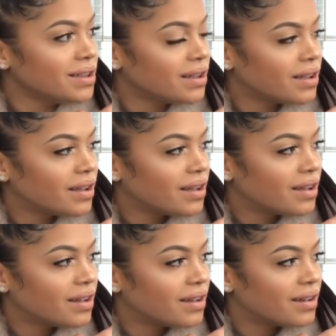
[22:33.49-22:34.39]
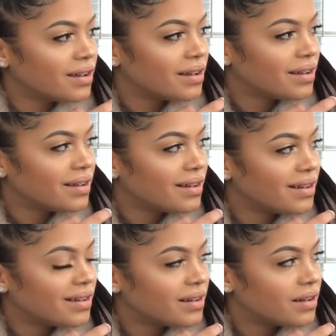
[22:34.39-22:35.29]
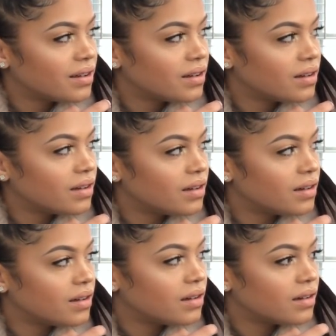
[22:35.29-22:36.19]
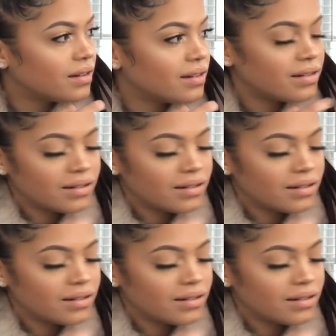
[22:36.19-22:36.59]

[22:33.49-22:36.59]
The person shown says nothing.